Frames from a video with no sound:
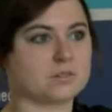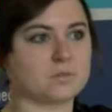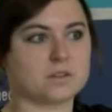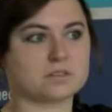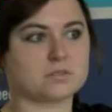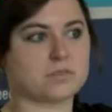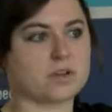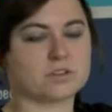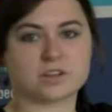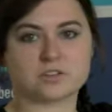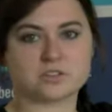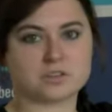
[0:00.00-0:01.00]
We found
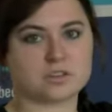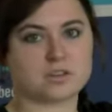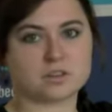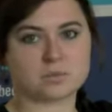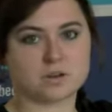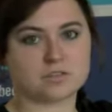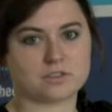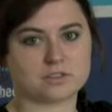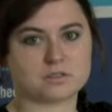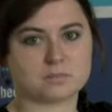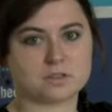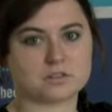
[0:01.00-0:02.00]
a country that neither one of us
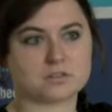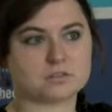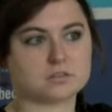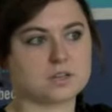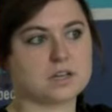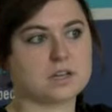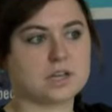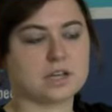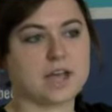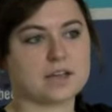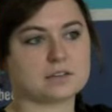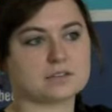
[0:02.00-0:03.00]
had been to,
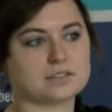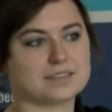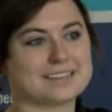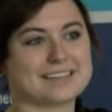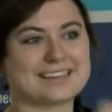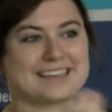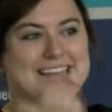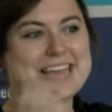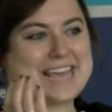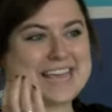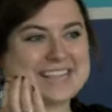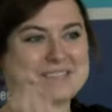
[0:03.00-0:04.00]
and
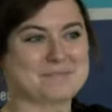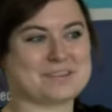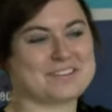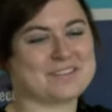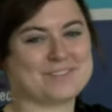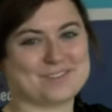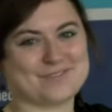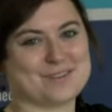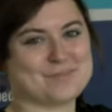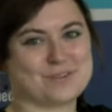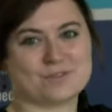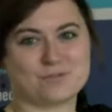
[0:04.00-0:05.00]
in the middle of
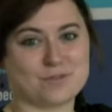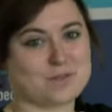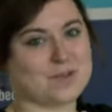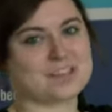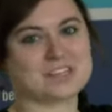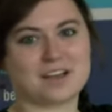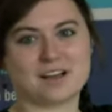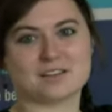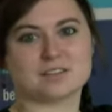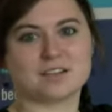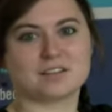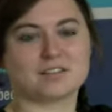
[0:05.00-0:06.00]
November, we went to
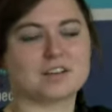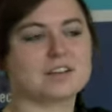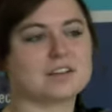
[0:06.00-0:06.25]
Oslo.